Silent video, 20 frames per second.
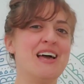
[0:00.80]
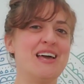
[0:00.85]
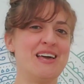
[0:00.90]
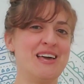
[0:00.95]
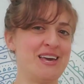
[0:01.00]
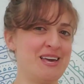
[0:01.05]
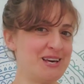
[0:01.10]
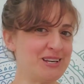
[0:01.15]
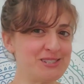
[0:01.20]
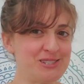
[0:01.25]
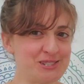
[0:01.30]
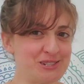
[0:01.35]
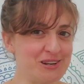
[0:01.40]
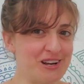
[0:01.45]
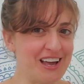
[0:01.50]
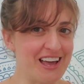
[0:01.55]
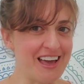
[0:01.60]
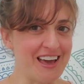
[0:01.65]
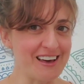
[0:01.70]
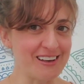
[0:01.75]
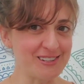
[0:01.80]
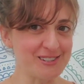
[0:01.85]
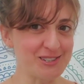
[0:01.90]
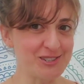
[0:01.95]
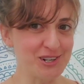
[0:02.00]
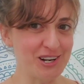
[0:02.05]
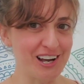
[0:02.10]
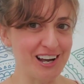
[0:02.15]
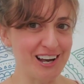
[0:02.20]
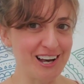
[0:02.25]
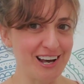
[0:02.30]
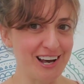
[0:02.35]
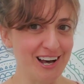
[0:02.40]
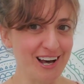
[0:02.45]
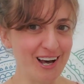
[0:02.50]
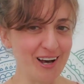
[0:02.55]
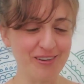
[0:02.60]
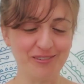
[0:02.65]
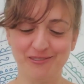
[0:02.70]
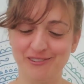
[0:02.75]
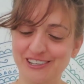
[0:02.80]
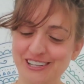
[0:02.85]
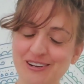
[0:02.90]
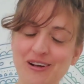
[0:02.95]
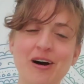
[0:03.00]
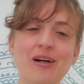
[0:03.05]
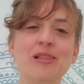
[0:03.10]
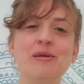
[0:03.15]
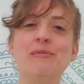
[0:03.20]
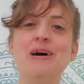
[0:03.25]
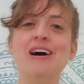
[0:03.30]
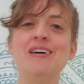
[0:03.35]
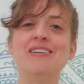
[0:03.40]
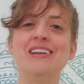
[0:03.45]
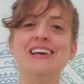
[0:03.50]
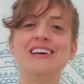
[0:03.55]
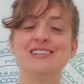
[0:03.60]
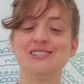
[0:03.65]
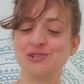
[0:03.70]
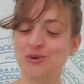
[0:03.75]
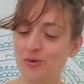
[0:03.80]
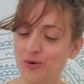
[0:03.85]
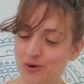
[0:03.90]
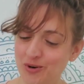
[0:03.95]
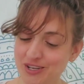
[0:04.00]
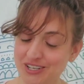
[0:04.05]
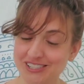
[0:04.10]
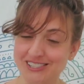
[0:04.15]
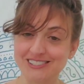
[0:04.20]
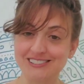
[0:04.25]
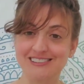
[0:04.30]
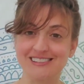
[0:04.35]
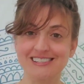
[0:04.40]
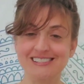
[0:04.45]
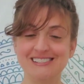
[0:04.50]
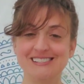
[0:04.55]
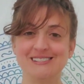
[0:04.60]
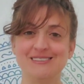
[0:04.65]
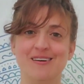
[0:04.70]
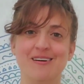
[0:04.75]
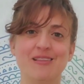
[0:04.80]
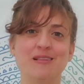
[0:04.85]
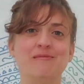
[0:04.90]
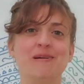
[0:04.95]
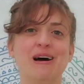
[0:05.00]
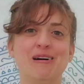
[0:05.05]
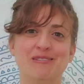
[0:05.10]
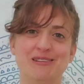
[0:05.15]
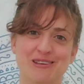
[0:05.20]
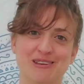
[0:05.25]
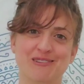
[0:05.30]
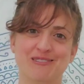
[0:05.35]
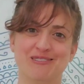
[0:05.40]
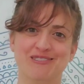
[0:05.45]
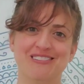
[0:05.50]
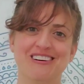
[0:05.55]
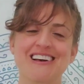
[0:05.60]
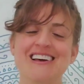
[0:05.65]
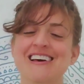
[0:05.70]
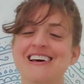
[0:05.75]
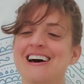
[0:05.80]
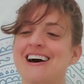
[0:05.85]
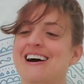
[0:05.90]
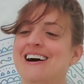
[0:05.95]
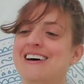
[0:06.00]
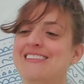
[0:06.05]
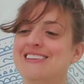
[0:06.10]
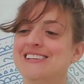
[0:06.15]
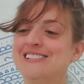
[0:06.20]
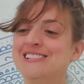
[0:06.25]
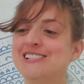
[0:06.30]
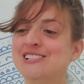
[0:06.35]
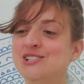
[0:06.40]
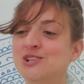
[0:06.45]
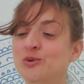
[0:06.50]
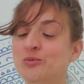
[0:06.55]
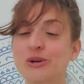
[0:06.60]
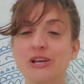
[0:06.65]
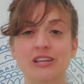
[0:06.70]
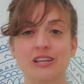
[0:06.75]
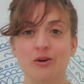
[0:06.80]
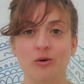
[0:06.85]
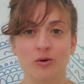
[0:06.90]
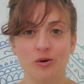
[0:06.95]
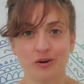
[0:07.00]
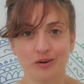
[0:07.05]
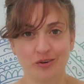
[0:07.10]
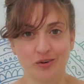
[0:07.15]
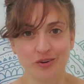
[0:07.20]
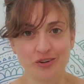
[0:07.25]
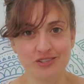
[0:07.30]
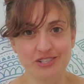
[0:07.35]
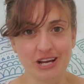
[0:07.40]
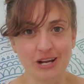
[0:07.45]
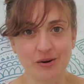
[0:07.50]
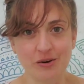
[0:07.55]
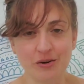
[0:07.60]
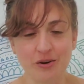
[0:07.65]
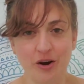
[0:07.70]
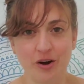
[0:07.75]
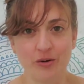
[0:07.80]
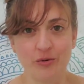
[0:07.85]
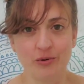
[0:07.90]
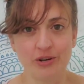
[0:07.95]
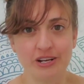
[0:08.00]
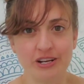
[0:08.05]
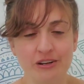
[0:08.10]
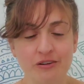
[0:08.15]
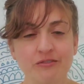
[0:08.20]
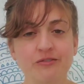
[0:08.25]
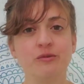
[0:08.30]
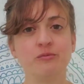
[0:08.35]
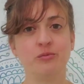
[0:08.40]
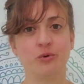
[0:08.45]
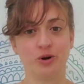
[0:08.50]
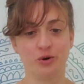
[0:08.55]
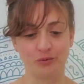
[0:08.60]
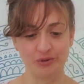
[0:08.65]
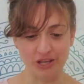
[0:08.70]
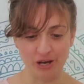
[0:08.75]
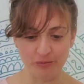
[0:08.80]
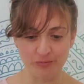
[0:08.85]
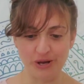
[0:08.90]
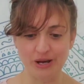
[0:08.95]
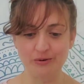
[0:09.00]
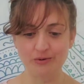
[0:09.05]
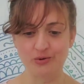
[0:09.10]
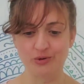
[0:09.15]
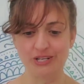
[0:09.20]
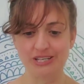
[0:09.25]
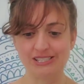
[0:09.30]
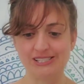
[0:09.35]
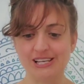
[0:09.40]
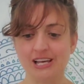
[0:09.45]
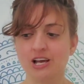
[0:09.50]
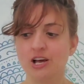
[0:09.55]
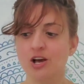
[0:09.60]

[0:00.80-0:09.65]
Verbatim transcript: Extra, extra. Read all about it. Taurus, this is all about you. Uh, this is your weekly oracle and tarot card reading from Born Without Boundaries.